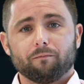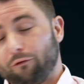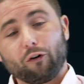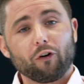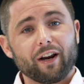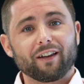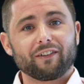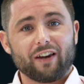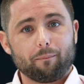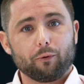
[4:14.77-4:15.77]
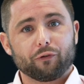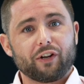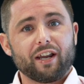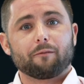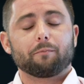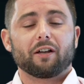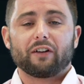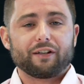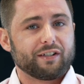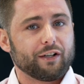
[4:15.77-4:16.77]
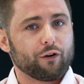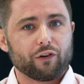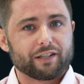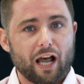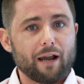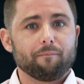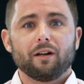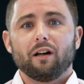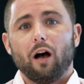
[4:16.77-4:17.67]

For example's sake, because I see it all the time,